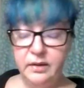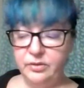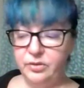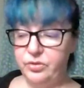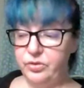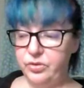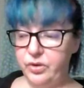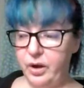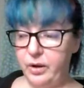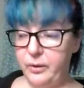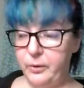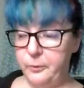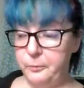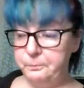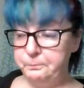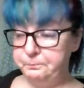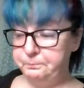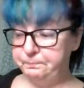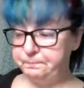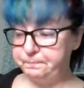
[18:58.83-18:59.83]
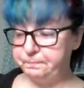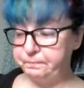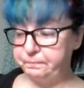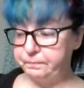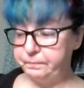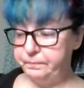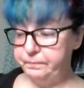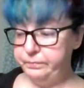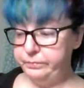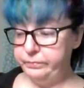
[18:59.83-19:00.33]
So,
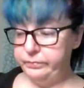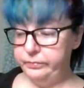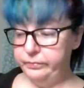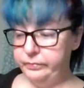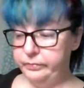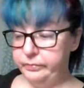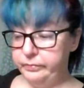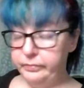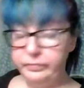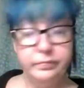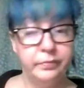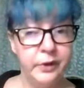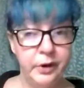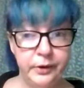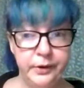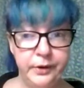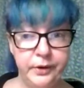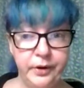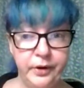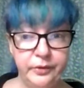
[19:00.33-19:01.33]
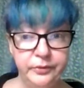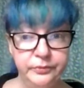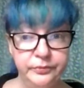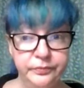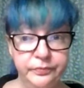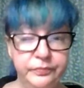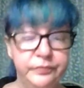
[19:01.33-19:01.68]
there you go.